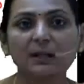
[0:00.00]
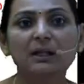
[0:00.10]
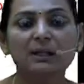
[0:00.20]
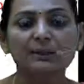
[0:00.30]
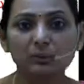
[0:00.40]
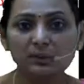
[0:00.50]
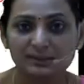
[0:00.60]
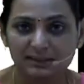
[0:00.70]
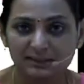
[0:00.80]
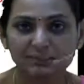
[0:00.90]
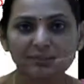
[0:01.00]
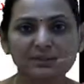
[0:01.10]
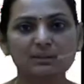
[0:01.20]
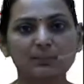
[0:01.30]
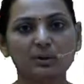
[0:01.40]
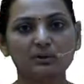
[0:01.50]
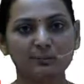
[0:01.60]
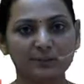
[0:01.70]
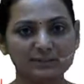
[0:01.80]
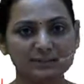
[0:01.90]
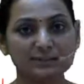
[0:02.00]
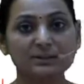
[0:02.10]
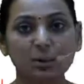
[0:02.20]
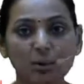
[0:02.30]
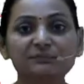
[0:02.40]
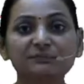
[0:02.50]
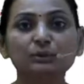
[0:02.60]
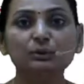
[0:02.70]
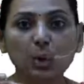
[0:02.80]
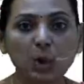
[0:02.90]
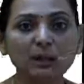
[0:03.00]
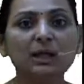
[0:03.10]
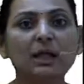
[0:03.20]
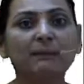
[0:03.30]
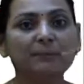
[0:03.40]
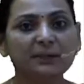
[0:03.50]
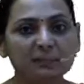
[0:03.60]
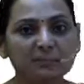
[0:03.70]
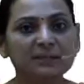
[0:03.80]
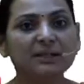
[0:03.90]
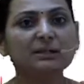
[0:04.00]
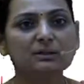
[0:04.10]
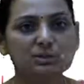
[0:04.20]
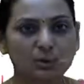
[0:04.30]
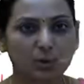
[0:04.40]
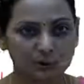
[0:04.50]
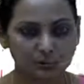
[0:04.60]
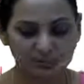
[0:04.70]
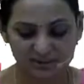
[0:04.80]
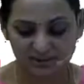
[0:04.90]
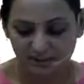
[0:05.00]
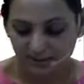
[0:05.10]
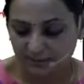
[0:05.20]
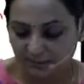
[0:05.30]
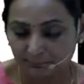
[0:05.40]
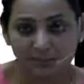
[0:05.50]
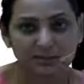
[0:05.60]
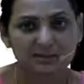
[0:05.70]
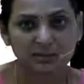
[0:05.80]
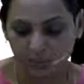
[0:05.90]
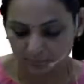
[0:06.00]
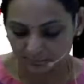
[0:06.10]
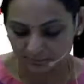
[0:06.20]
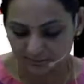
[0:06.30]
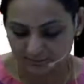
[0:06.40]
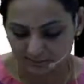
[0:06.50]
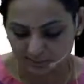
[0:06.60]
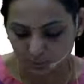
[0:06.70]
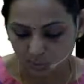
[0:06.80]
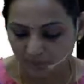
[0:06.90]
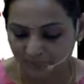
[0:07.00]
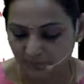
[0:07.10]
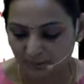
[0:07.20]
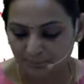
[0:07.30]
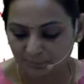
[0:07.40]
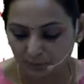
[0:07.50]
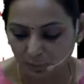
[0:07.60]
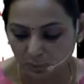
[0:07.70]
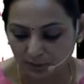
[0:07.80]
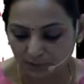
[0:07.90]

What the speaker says: Tonicity depends upon the presence of non-permeant solutes. It depends upon the presence of non-permeant